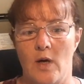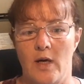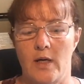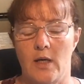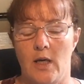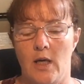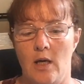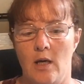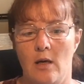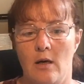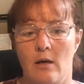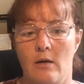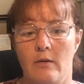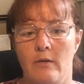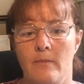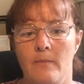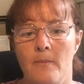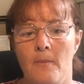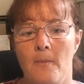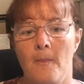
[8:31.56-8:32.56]
1 kilo.
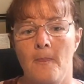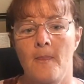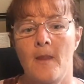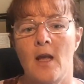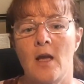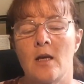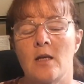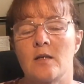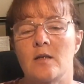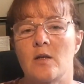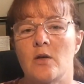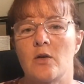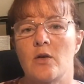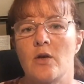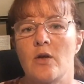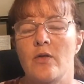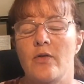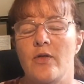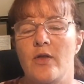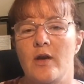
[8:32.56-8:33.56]

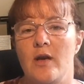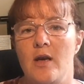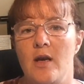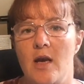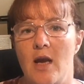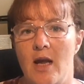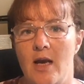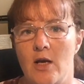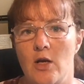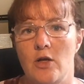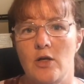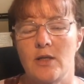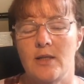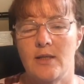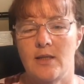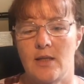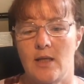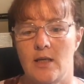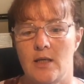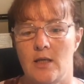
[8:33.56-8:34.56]
So the
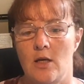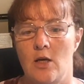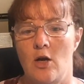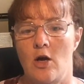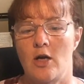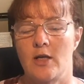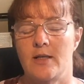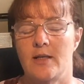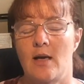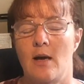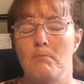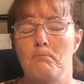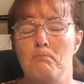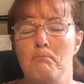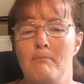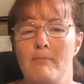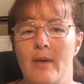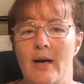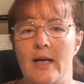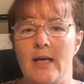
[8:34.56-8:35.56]
nanosatellites are
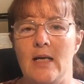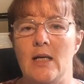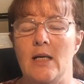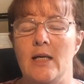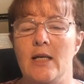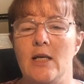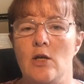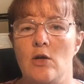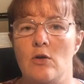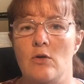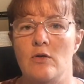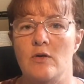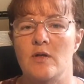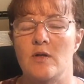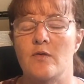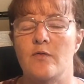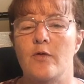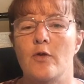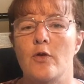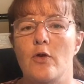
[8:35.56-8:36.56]
mainly
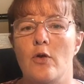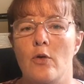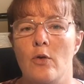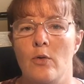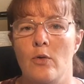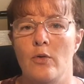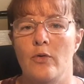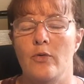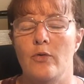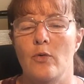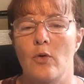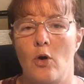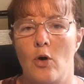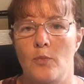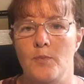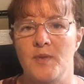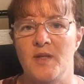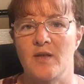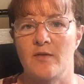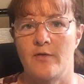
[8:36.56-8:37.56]
used for Earth
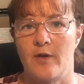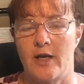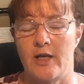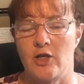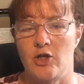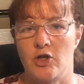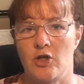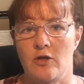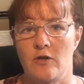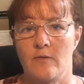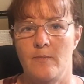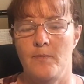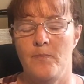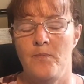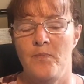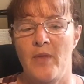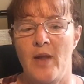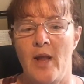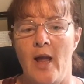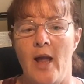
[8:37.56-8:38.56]
observation.
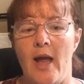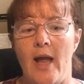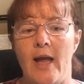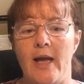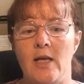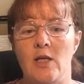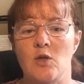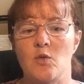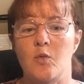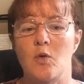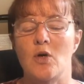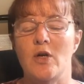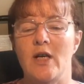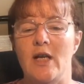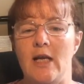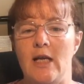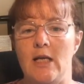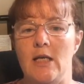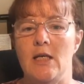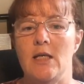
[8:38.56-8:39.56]
And what
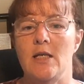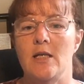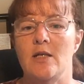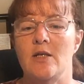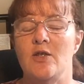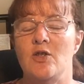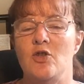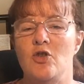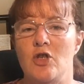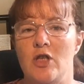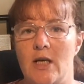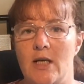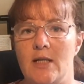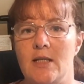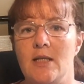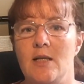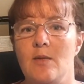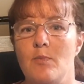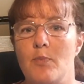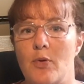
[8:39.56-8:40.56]
India's
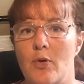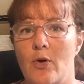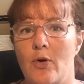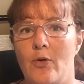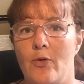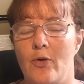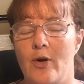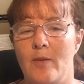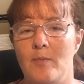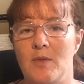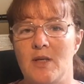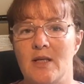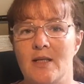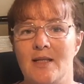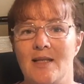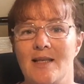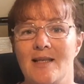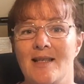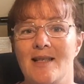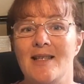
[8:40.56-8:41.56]
UNATI program
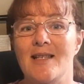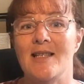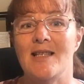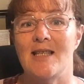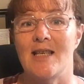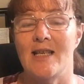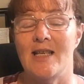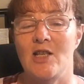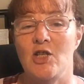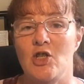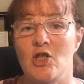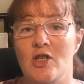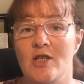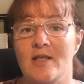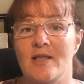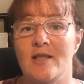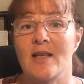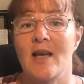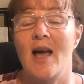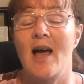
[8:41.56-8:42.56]
does is it
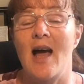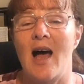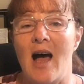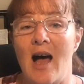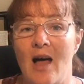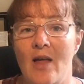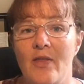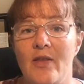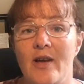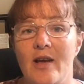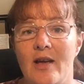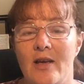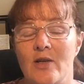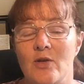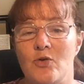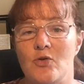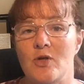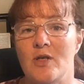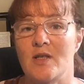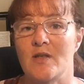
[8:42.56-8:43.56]
teaches other
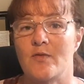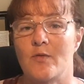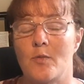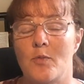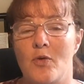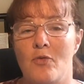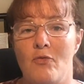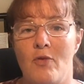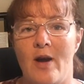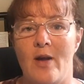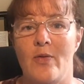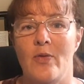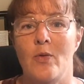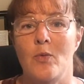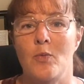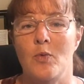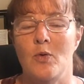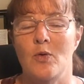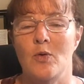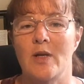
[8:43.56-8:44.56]
countries from around the
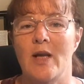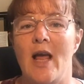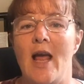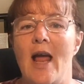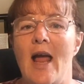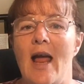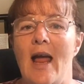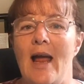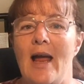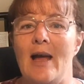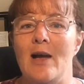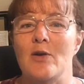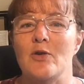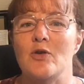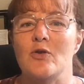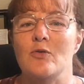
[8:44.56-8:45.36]
world how